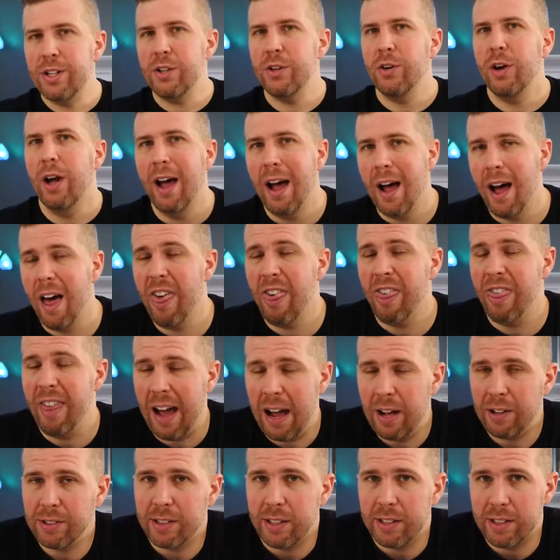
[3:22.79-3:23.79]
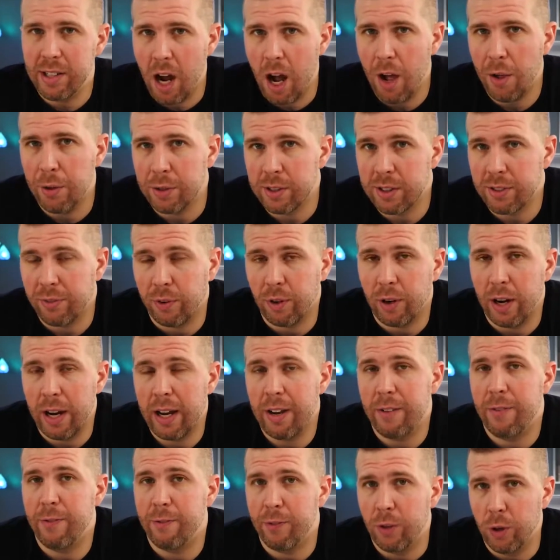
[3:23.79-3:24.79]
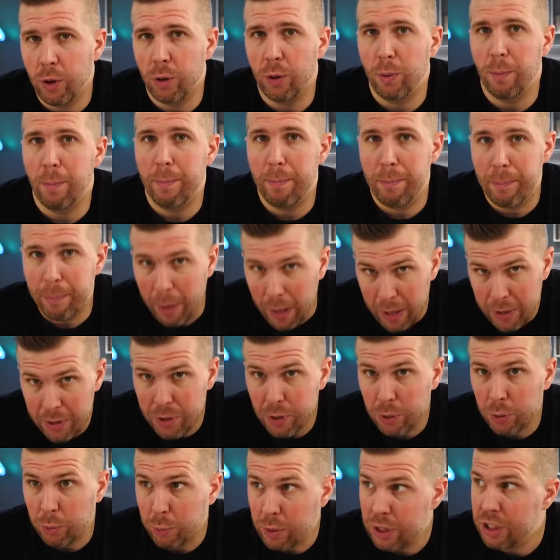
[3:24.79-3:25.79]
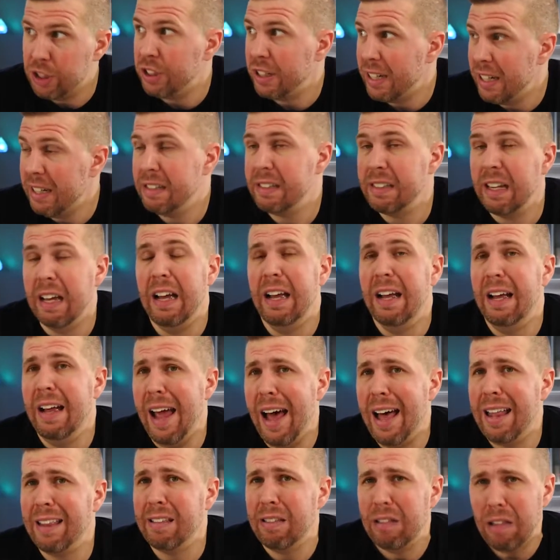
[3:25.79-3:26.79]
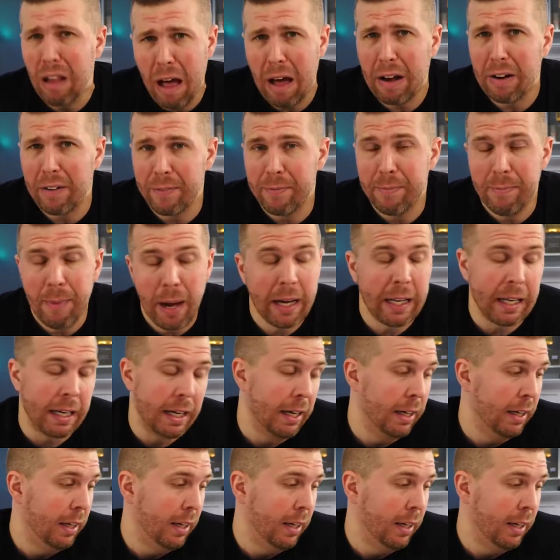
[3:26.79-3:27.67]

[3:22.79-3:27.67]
you $1,000 for a full bundle, which is a lot of money